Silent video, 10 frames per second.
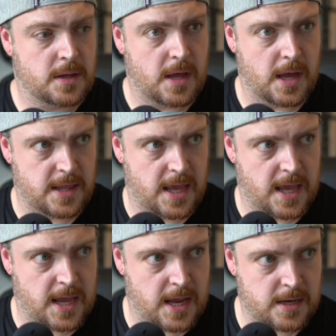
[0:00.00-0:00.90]
And
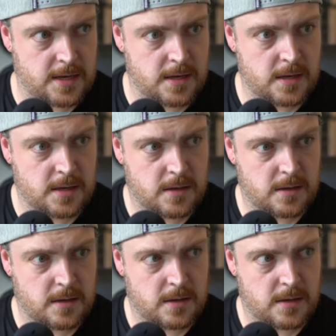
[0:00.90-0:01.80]
then
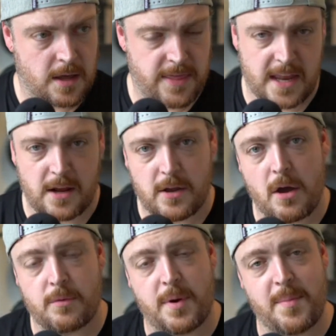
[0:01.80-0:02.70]
I
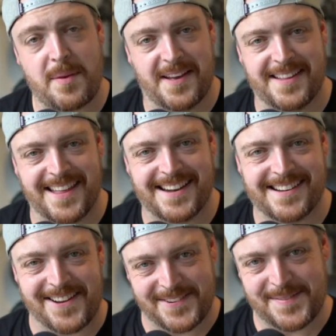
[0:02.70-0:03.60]
can't remember. I
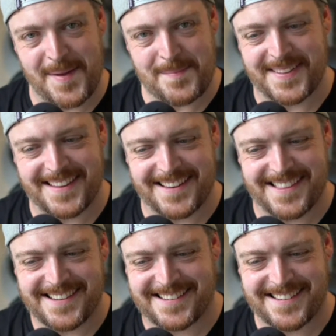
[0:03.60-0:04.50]
can't remember the
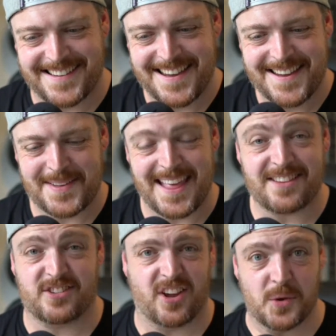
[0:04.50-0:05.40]
others, but
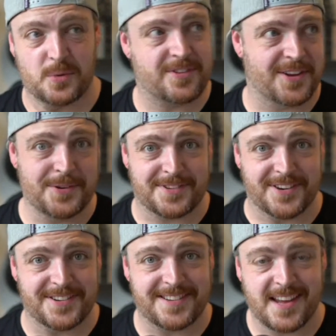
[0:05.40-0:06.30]
there's two. Two's
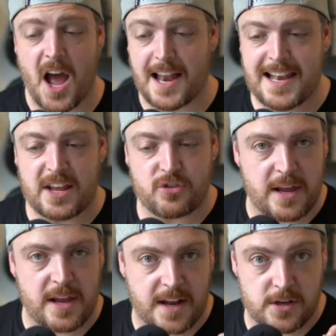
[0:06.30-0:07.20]
good. I
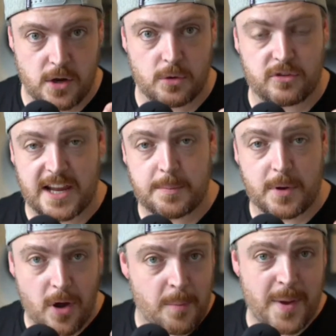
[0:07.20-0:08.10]
literally have had no sleep. I've
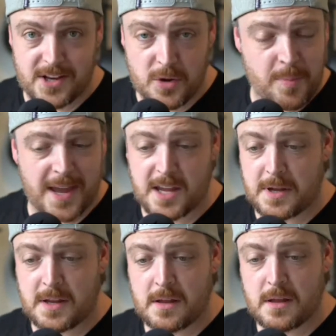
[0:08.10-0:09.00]
got a new
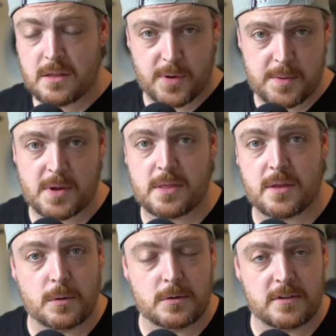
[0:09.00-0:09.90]
baby,
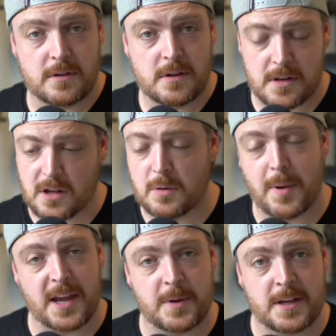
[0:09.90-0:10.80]
3-month-old new
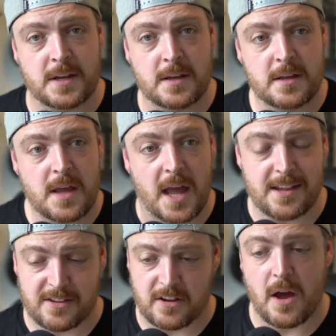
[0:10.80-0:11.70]
baby,
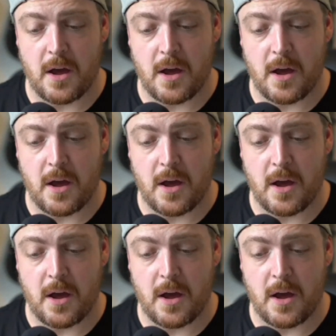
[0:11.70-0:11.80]
and tonight.